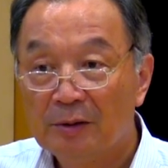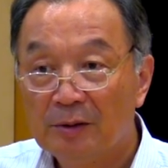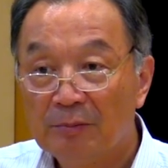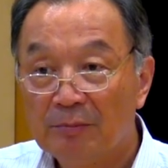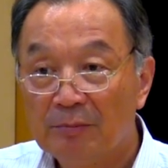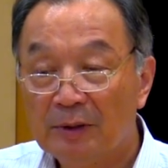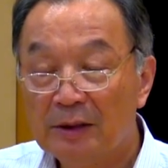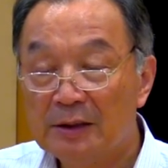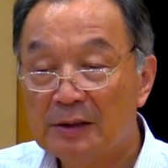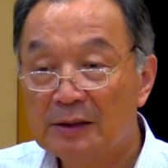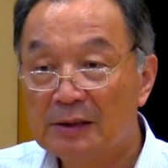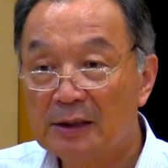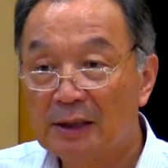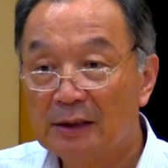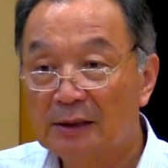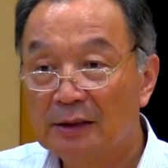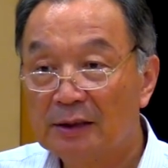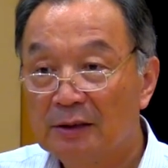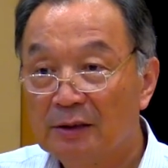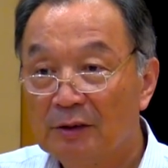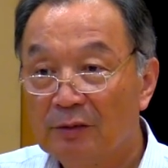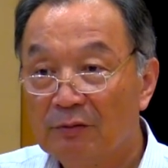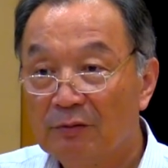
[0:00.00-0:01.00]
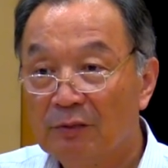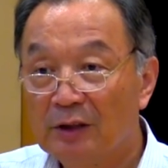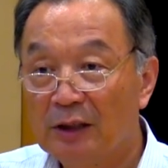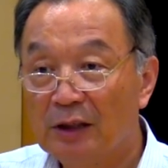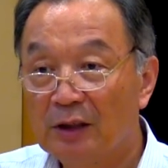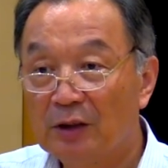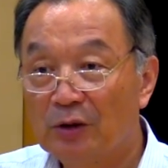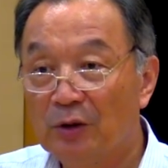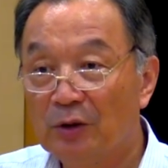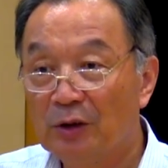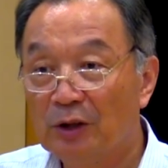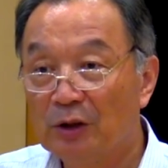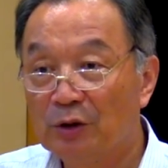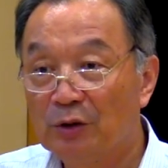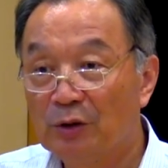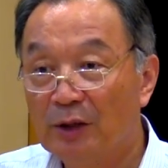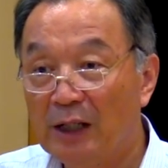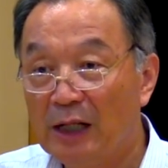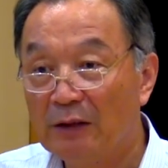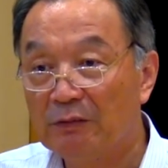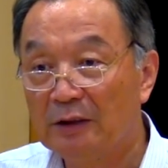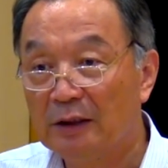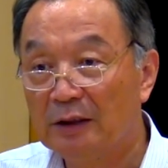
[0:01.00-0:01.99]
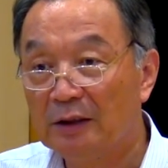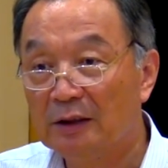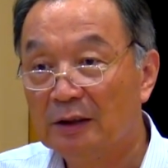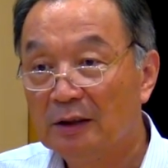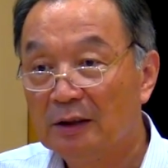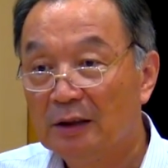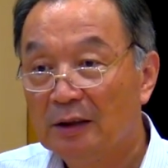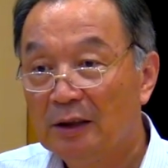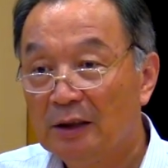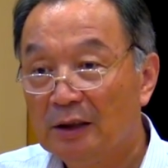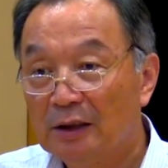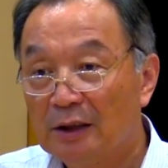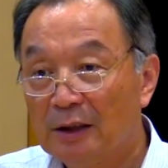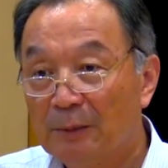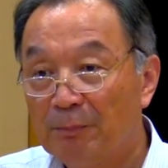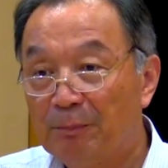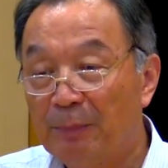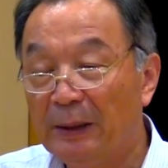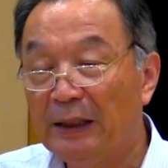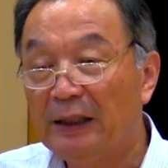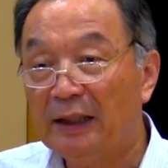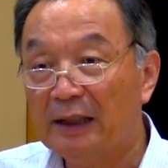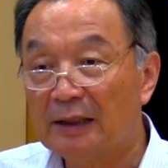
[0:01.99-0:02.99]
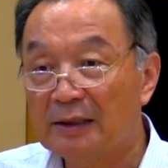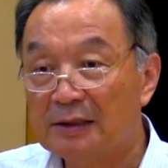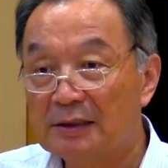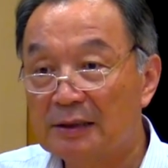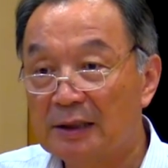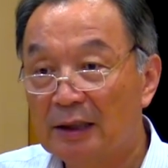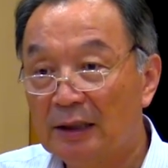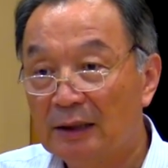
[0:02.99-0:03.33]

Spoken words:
Means that we are going to have the biggest